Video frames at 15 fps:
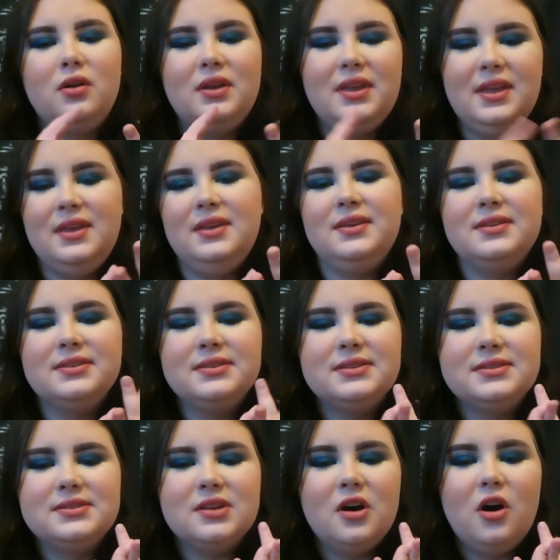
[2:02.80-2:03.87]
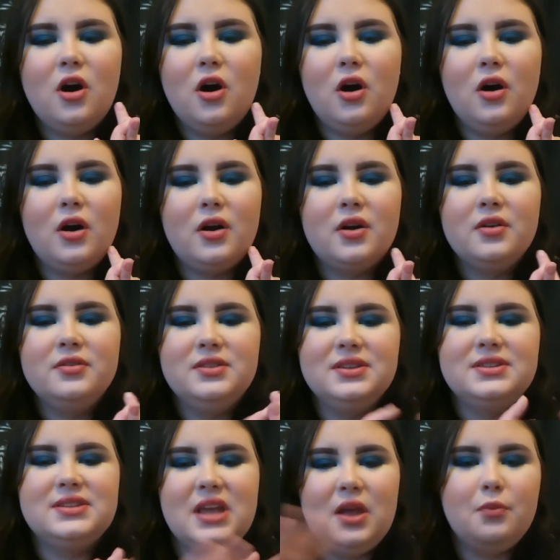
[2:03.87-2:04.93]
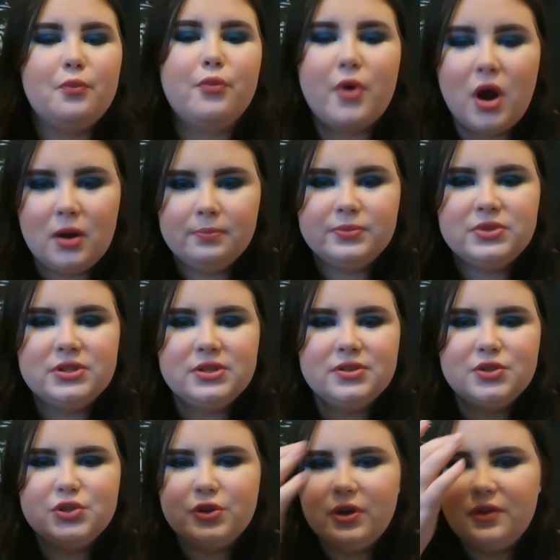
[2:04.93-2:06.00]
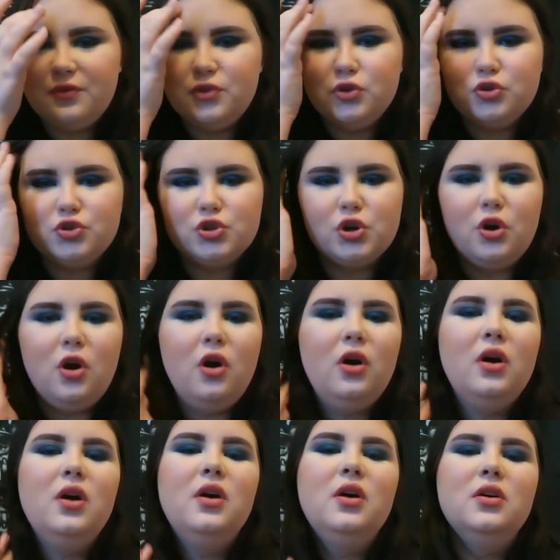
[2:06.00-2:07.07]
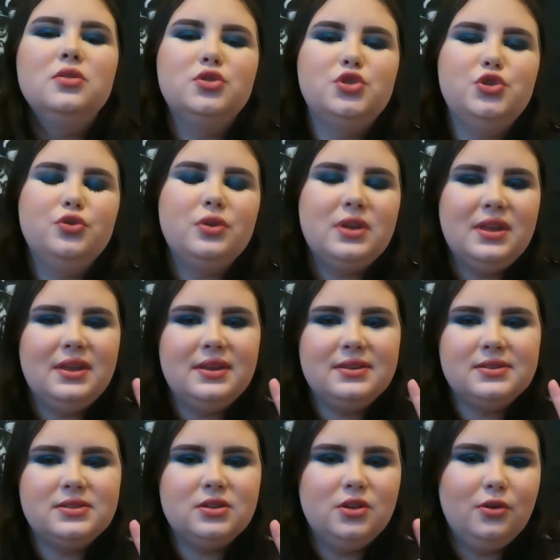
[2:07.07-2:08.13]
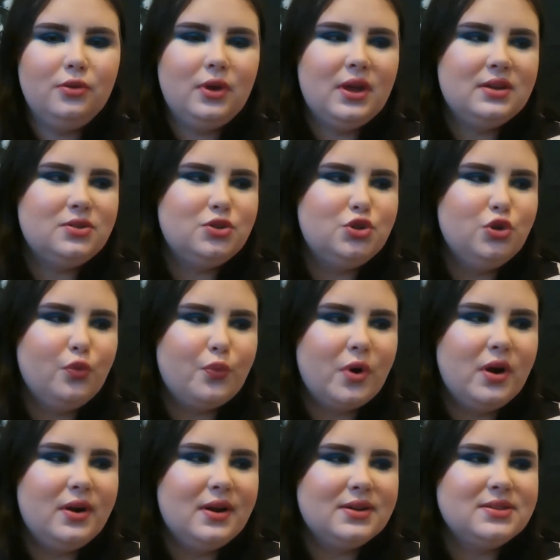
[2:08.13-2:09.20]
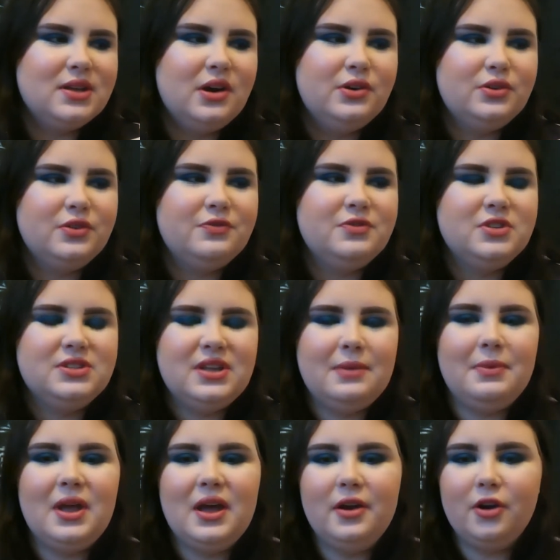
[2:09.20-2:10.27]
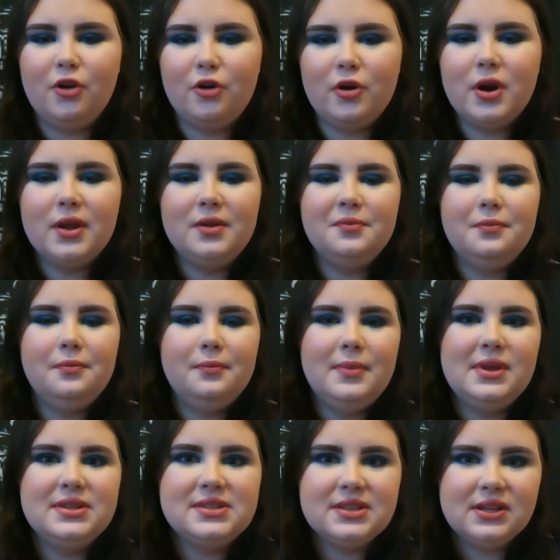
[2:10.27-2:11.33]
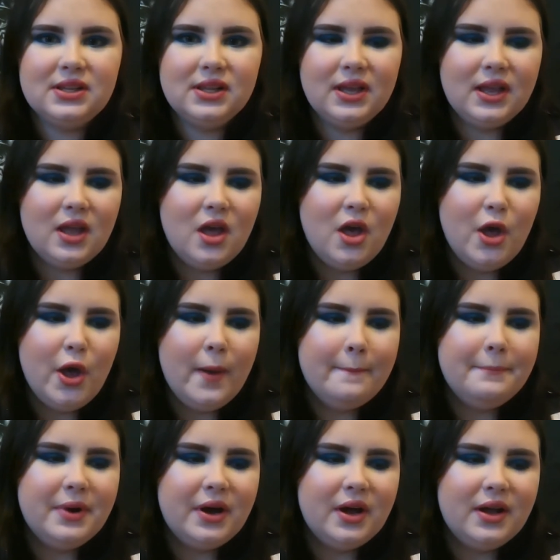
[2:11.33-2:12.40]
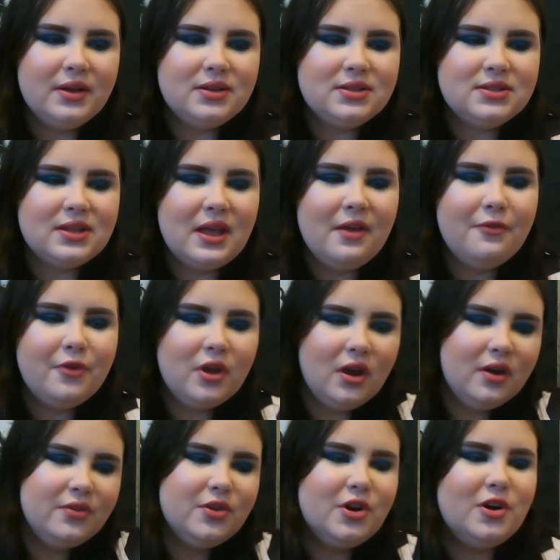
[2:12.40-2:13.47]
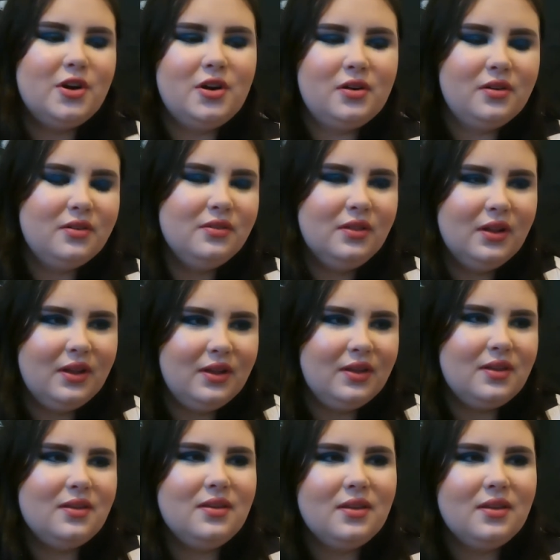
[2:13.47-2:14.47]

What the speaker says: kings are the same prompt. So if you draw 2 kings, you get 2 products out of the same category, basically. But every other, like,